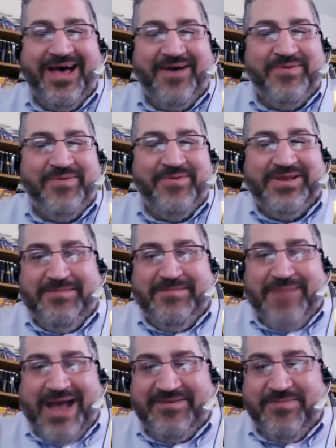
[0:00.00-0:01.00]
we just did
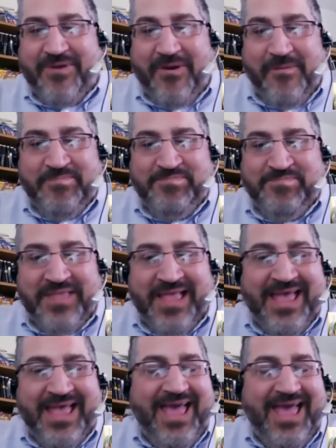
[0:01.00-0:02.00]
basketball,
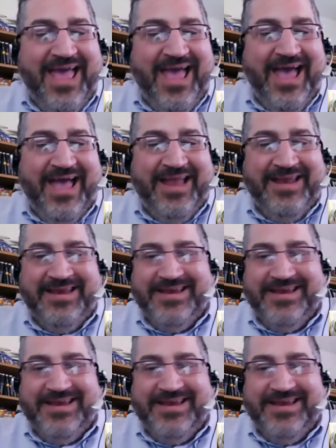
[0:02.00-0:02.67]
and